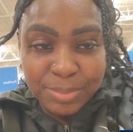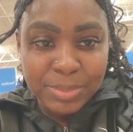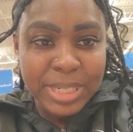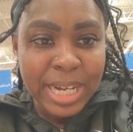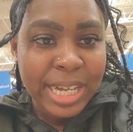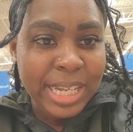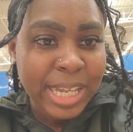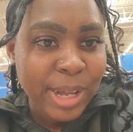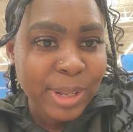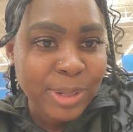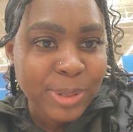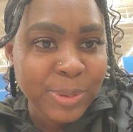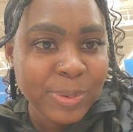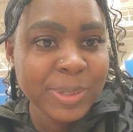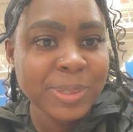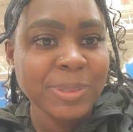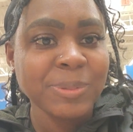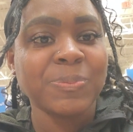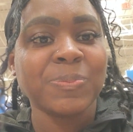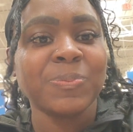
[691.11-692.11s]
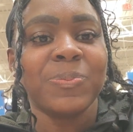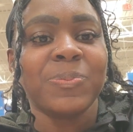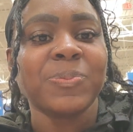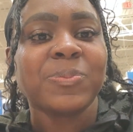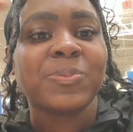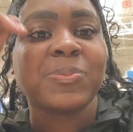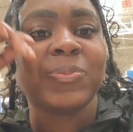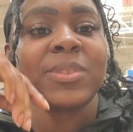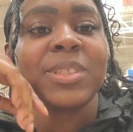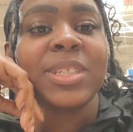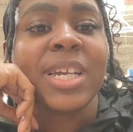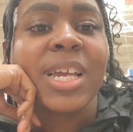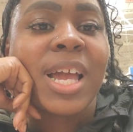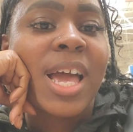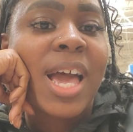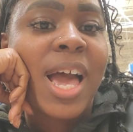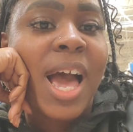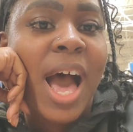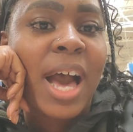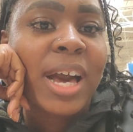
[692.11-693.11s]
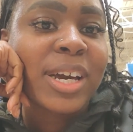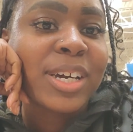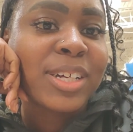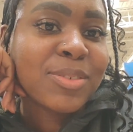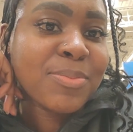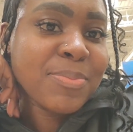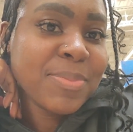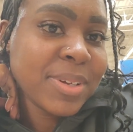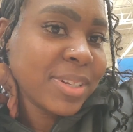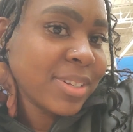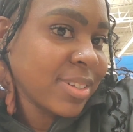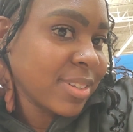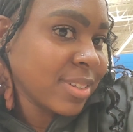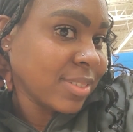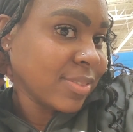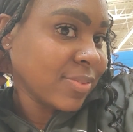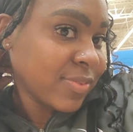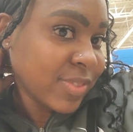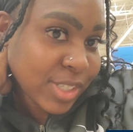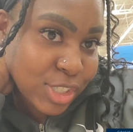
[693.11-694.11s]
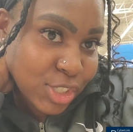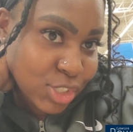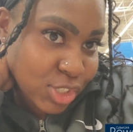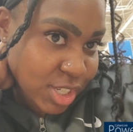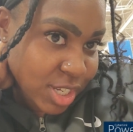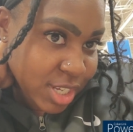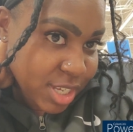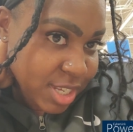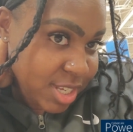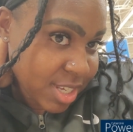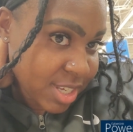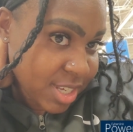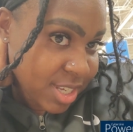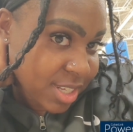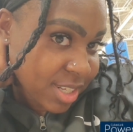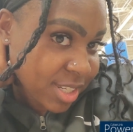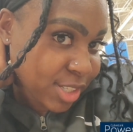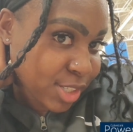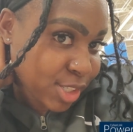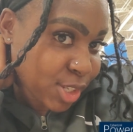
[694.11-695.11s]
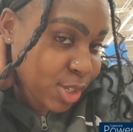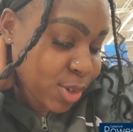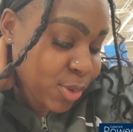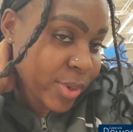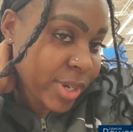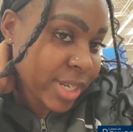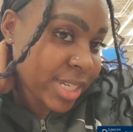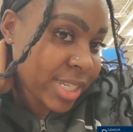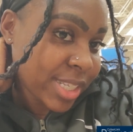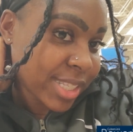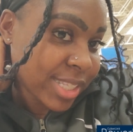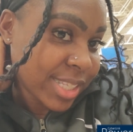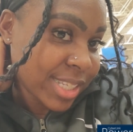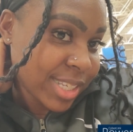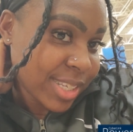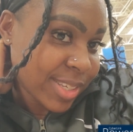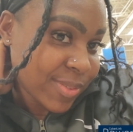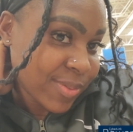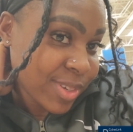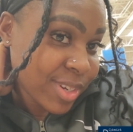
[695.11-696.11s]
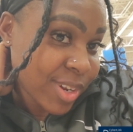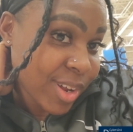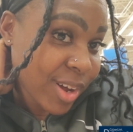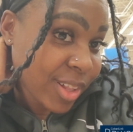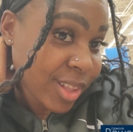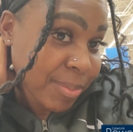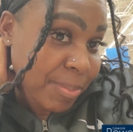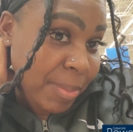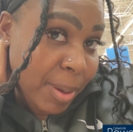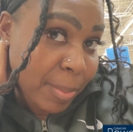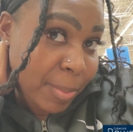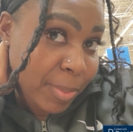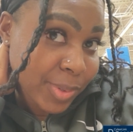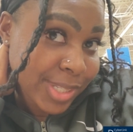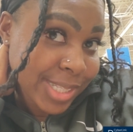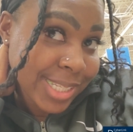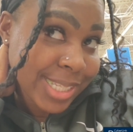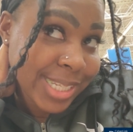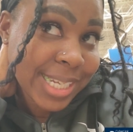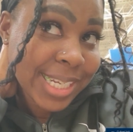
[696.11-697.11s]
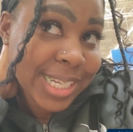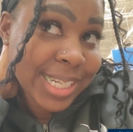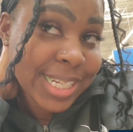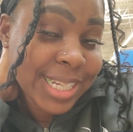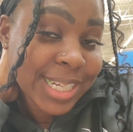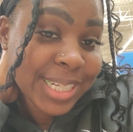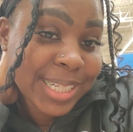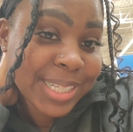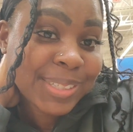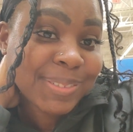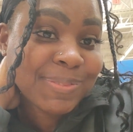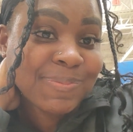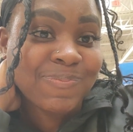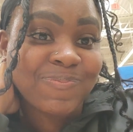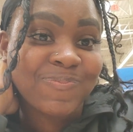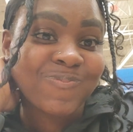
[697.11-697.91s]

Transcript: but how y'all doing I could have been finished cooking. So we're gonna see what all I'm able to get done